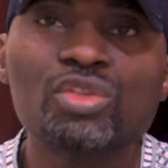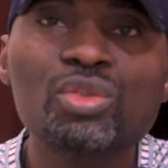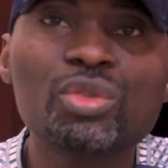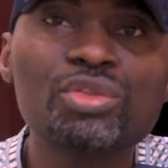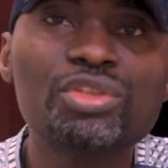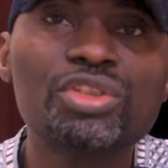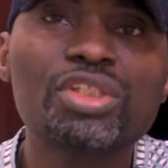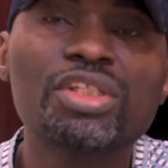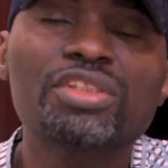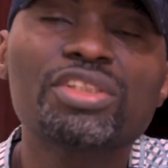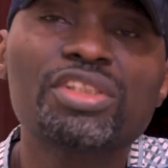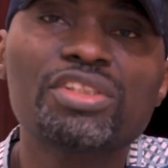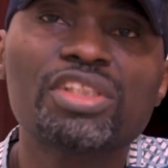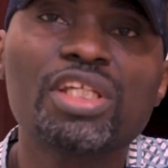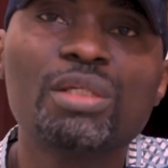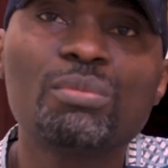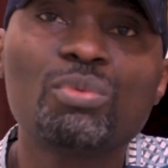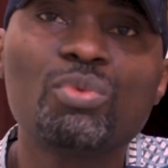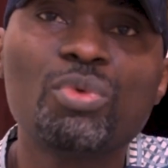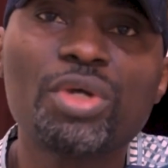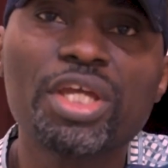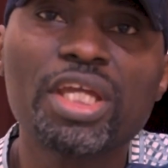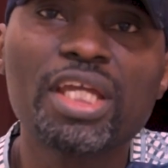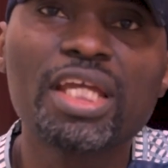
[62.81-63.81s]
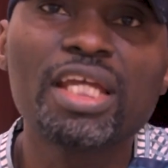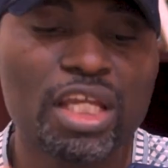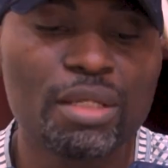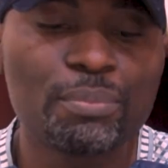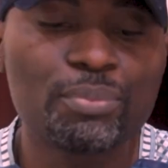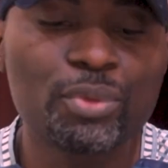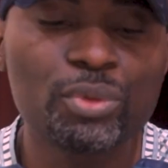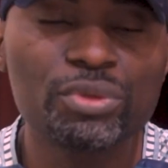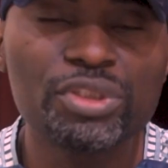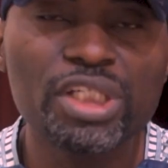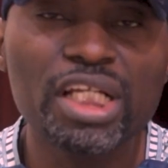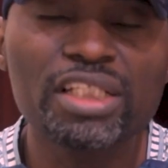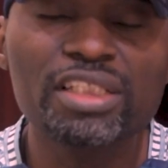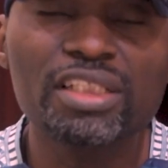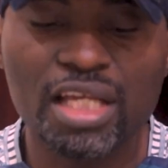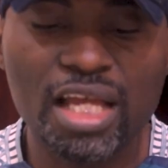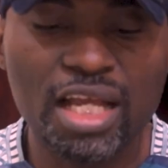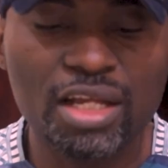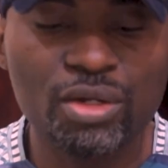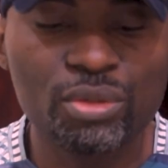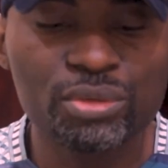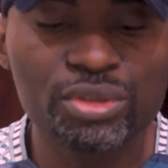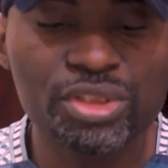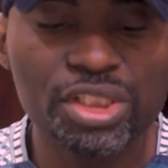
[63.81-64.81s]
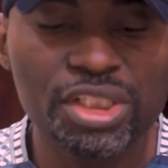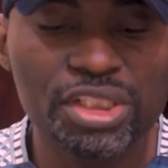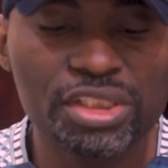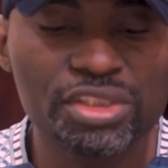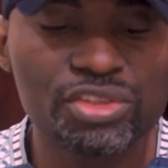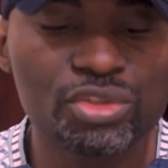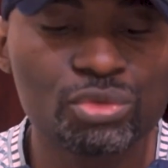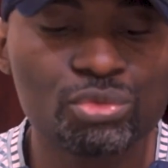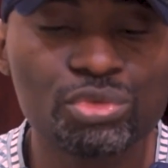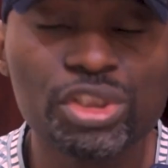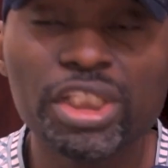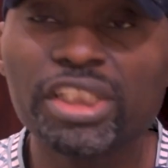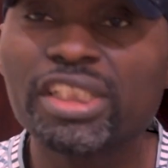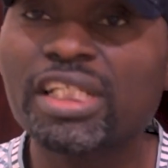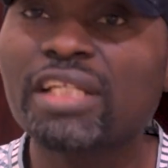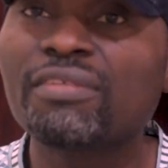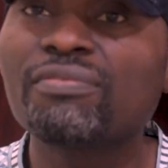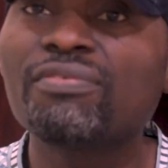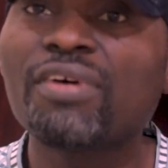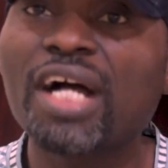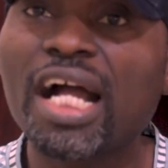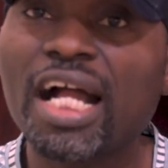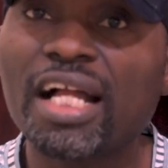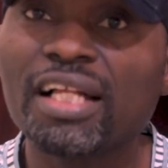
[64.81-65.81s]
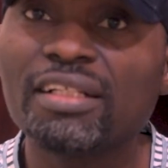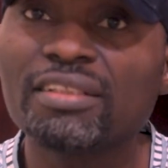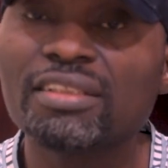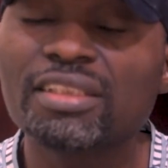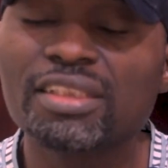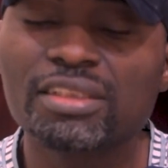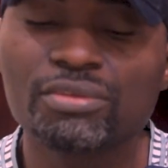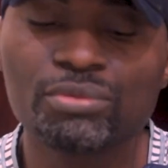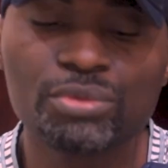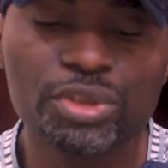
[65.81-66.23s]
so it's just the same way. A project contains related files,